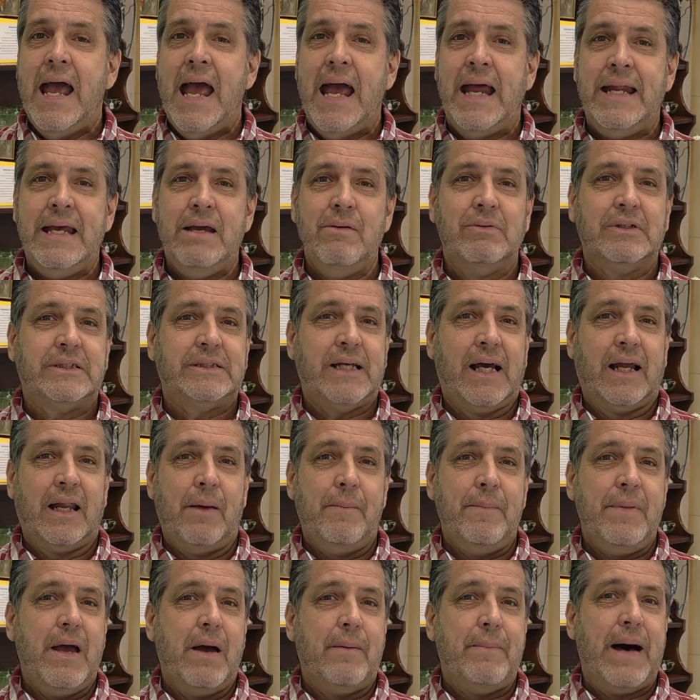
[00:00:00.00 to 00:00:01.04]
And he was
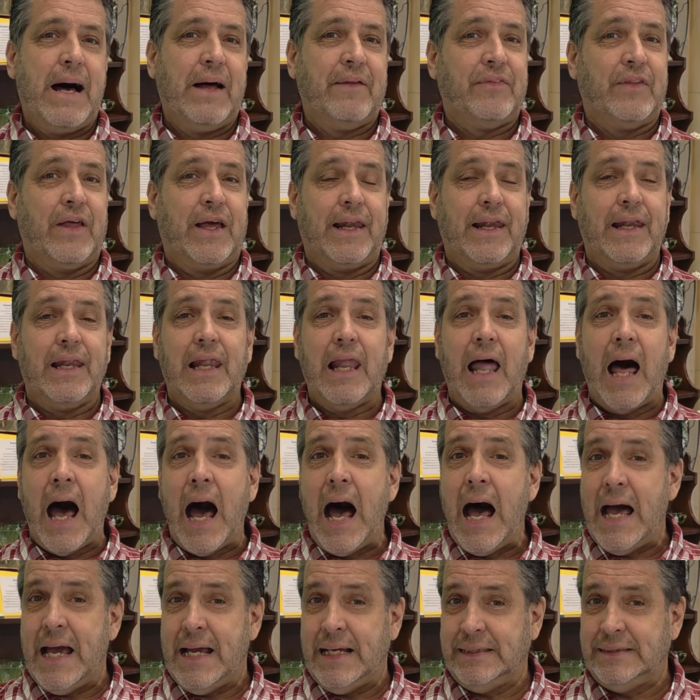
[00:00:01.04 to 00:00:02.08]
telling me about the
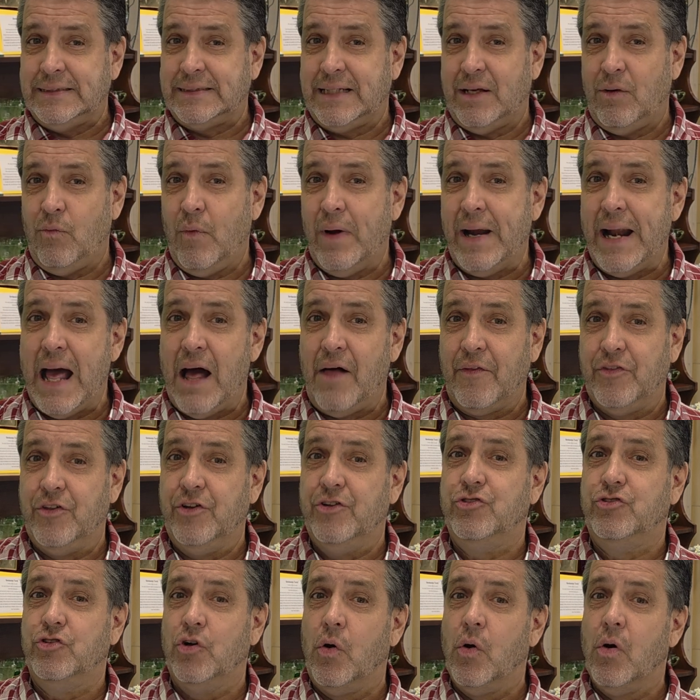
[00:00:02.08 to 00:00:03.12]
lines that went out
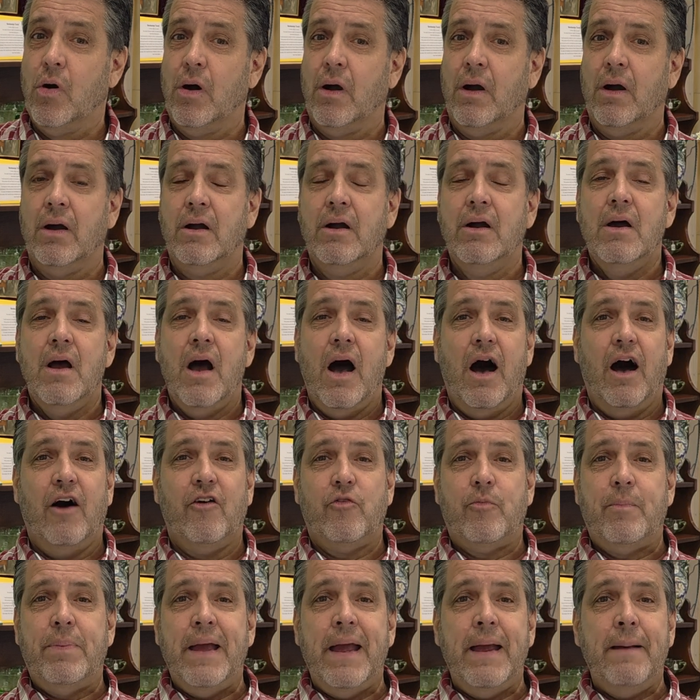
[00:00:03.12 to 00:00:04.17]
the door
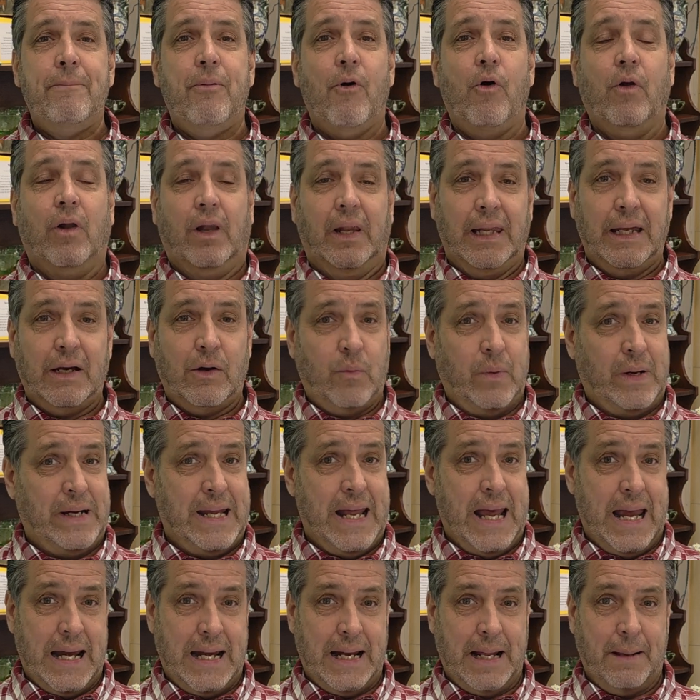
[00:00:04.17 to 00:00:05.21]
of people
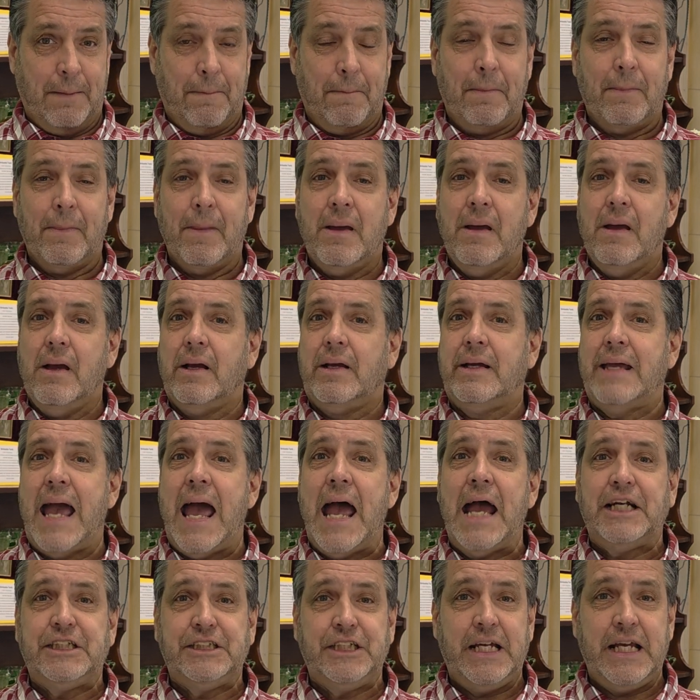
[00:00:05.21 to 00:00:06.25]
liquidating,
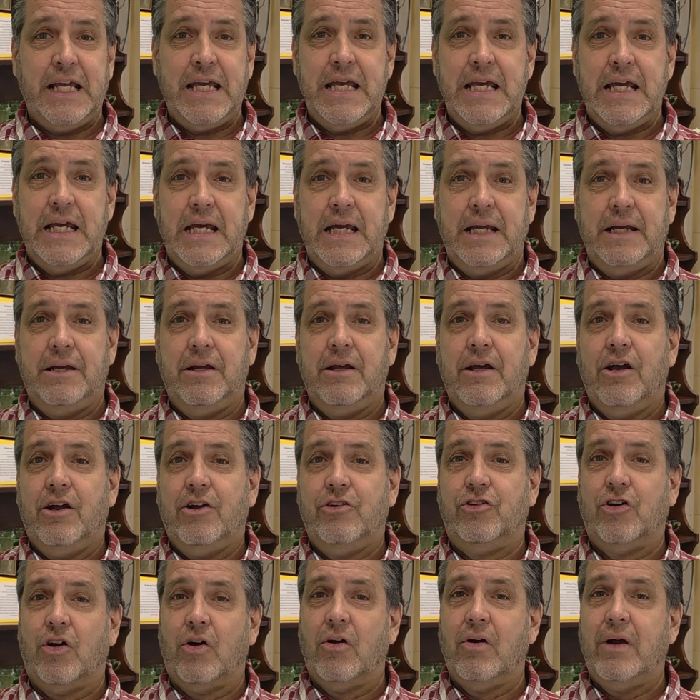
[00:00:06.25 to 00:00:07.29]
cashing in
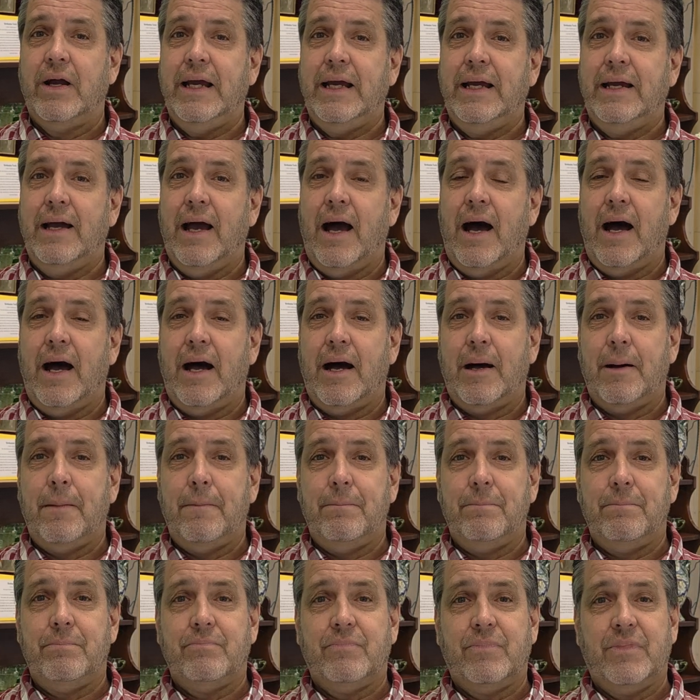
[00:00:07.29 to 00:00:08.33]
during
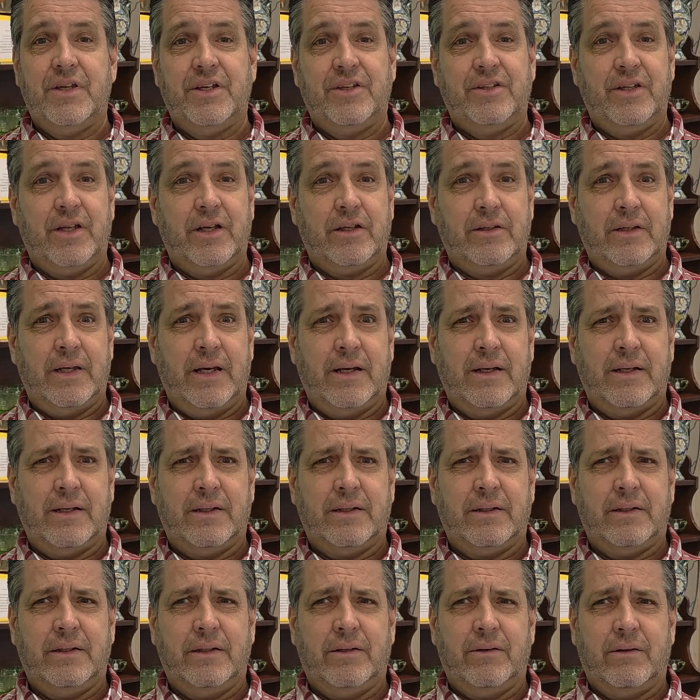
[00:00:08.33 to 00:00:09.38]

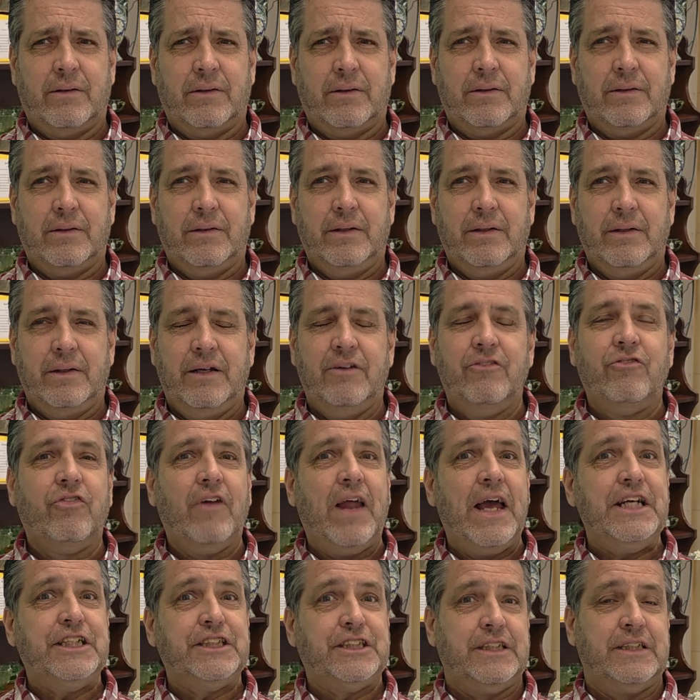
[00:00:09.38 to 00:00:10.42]
the
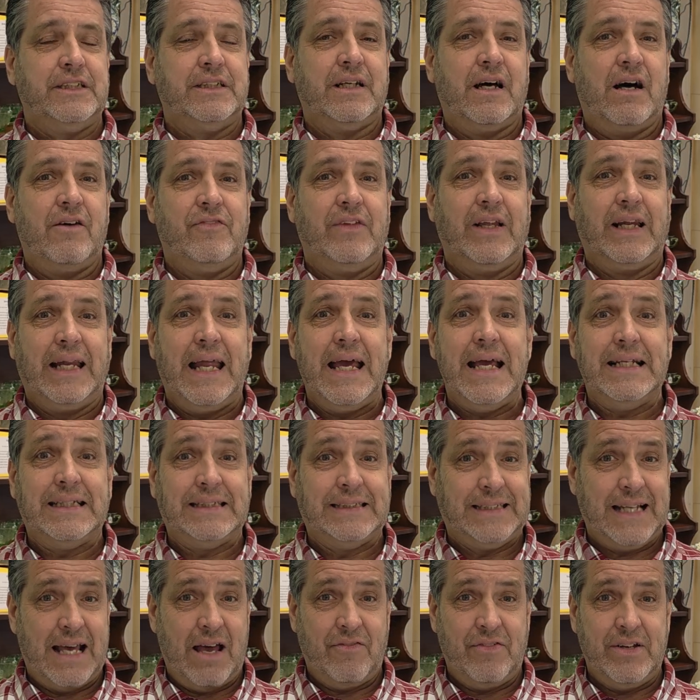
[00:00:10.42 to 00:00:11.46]
inflation of the late
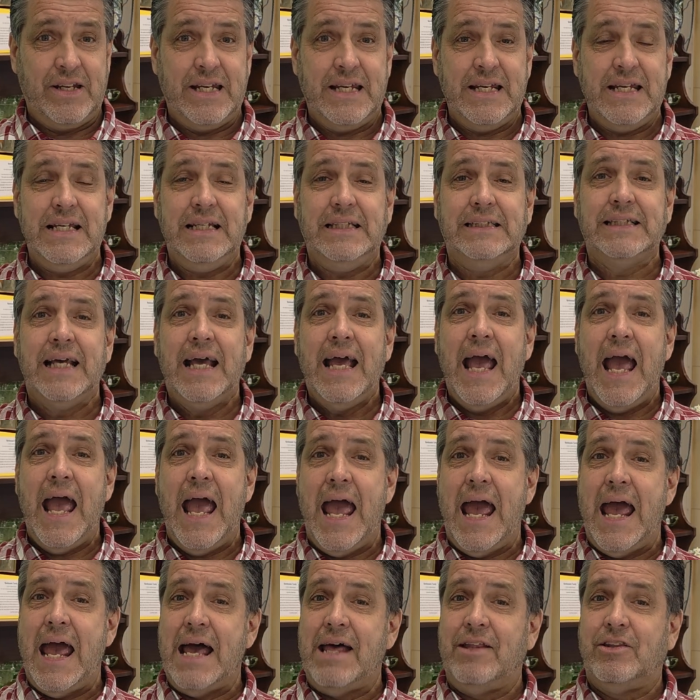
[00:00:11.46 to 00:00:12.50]
70s
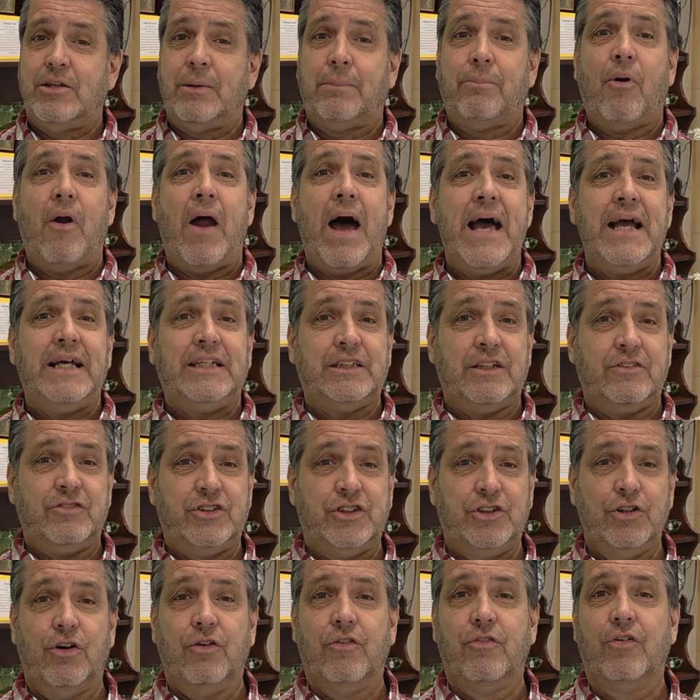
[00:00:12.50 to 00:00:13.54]
and the price of
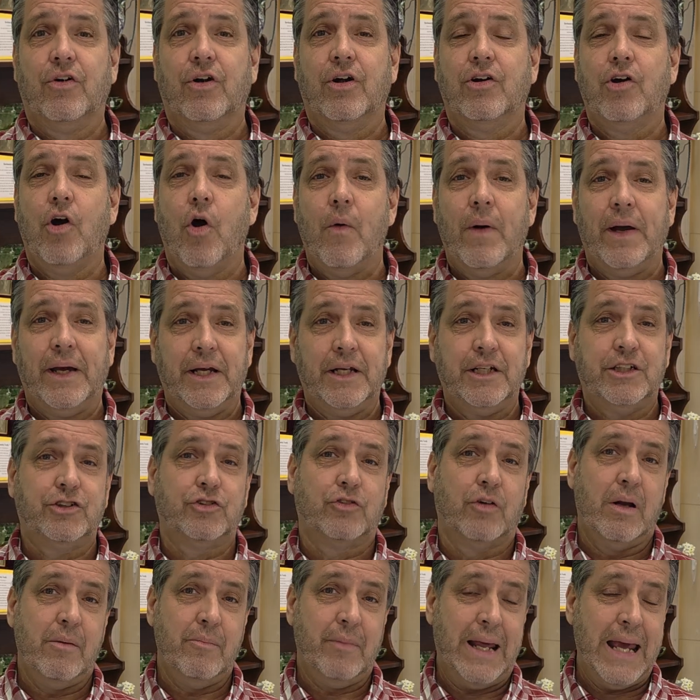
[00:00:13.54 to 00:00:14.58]
silver going
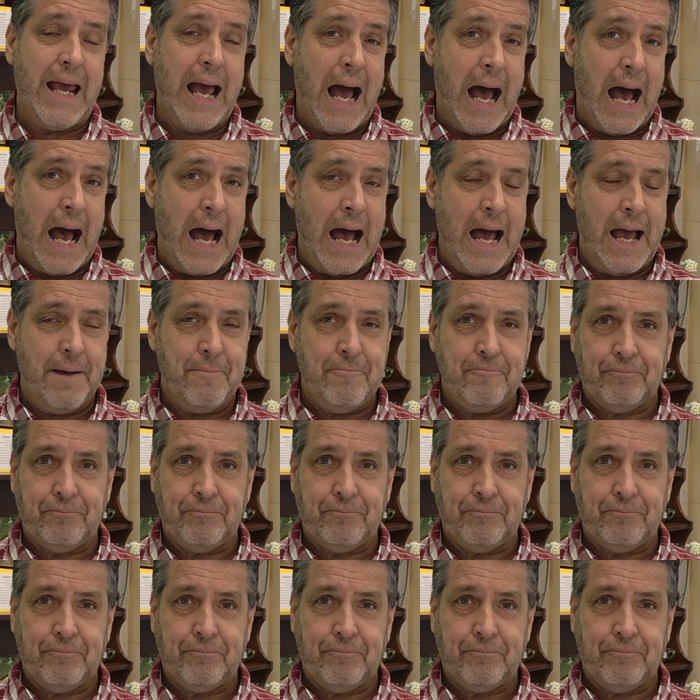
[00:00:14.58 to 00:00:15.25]
extremely high.